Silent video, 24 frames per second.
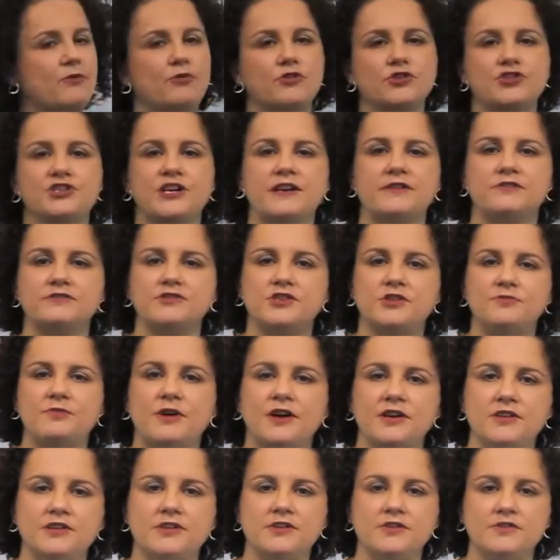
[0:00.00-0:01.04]
what channels you
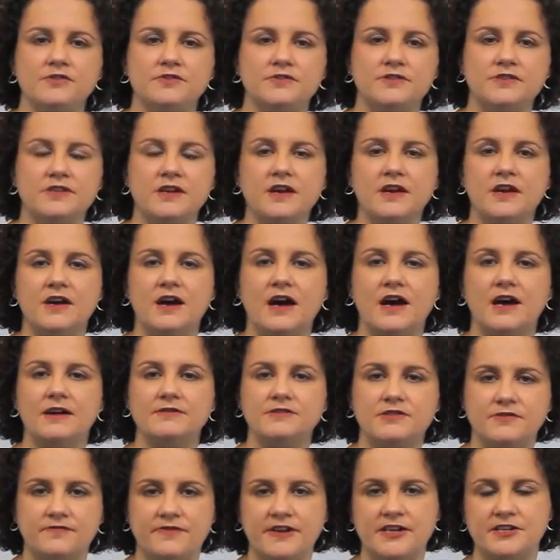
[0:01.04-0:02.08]
might use uh,
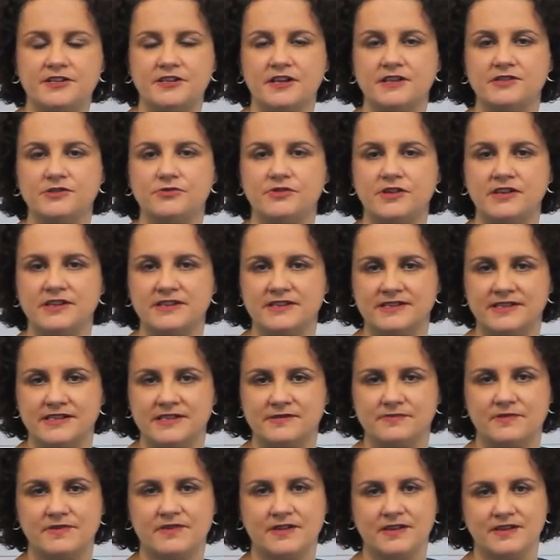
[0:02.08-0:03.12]
to reach those
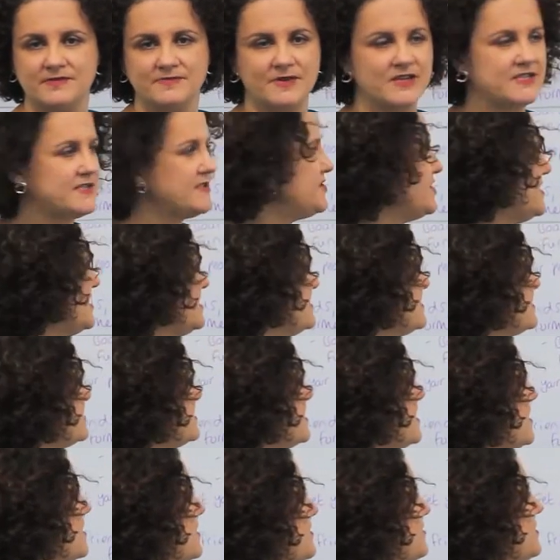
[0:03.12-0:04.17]
audiences with those messages.
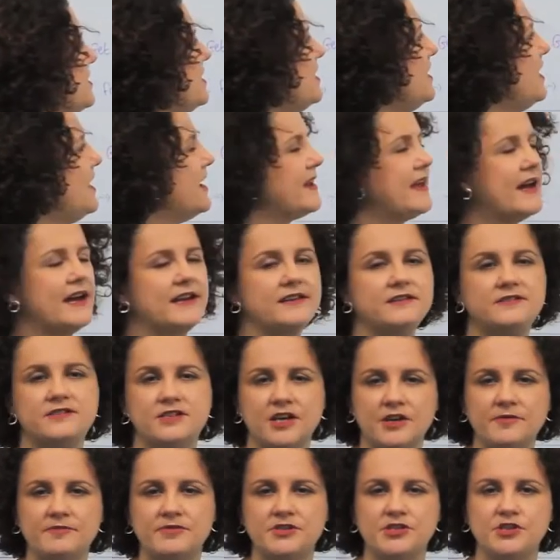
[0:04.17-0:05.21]
So again,
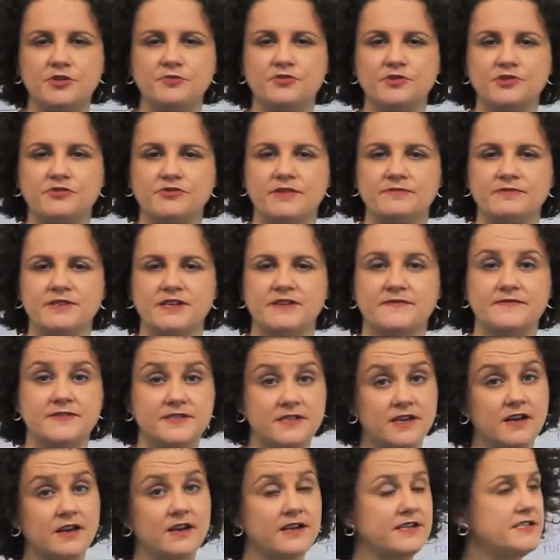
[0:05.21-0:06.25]
don't be too prescriptive.
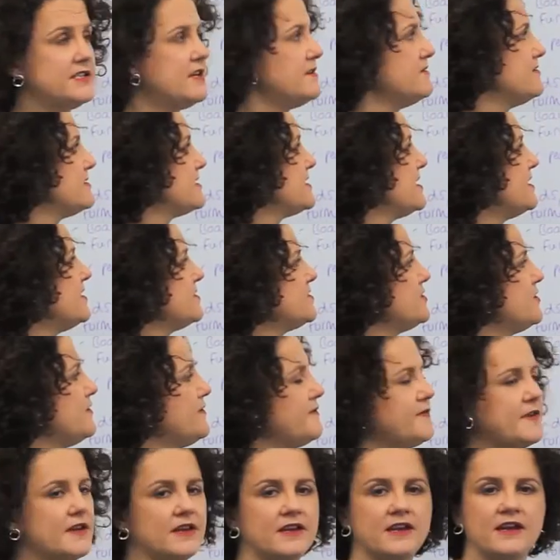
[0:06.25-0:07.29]
Certainly don't start
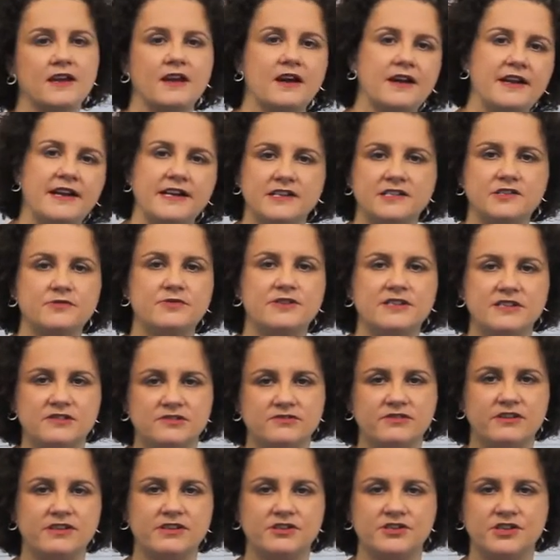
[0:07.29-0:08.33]
off thinking I need a Twitter
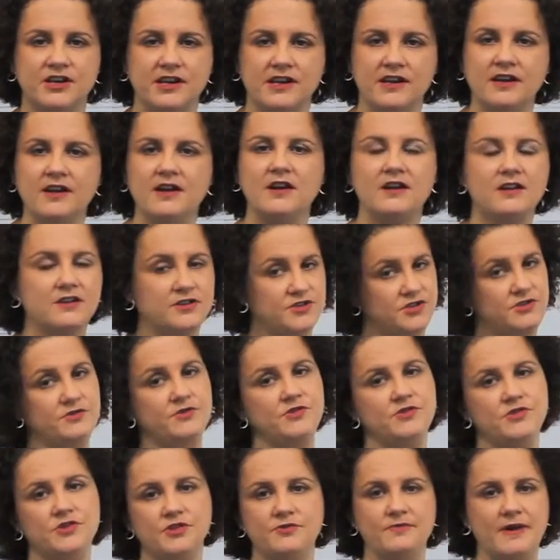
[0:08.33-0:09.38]
strategy because you,
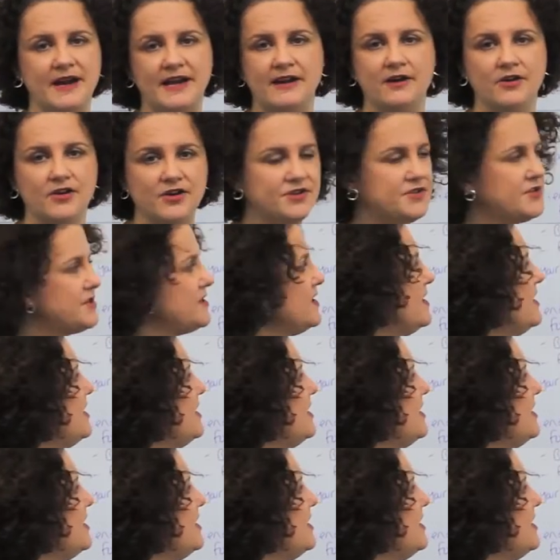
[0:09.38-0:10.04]
you may not.